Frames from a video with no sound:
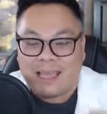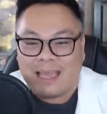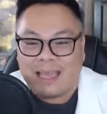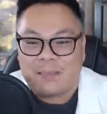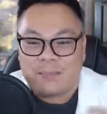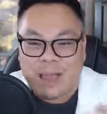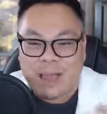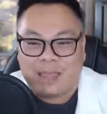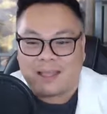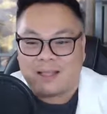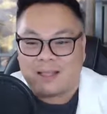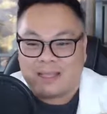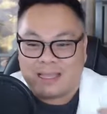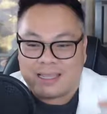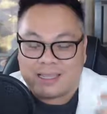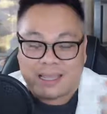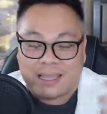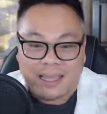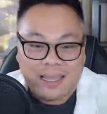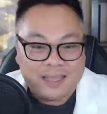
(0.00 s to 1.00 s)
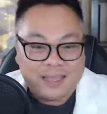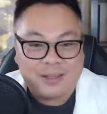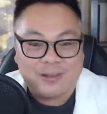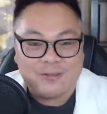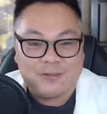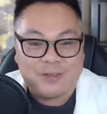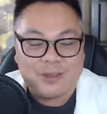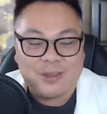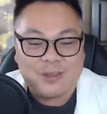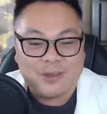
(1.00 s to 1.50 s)
"Hey Michael, can I
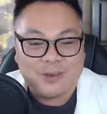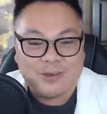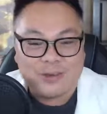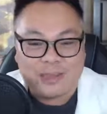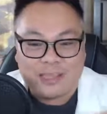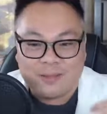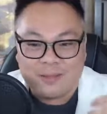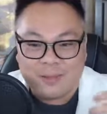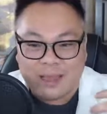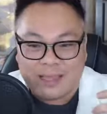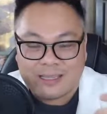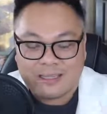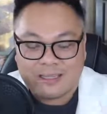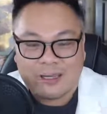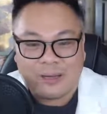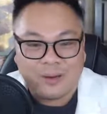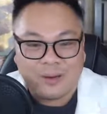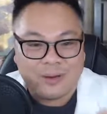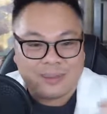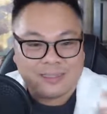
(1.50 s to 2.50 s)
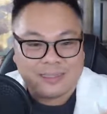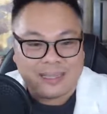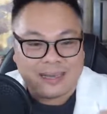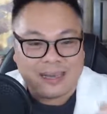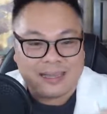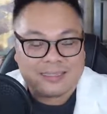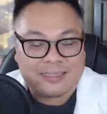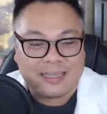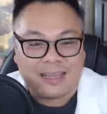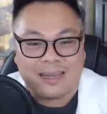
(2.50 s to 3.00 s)
interview you in my show,
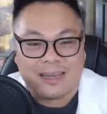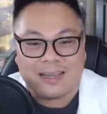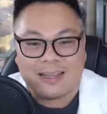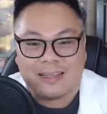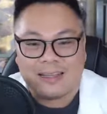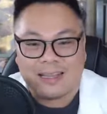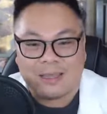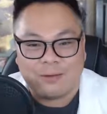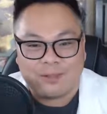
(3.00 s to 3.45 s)
etc., etc."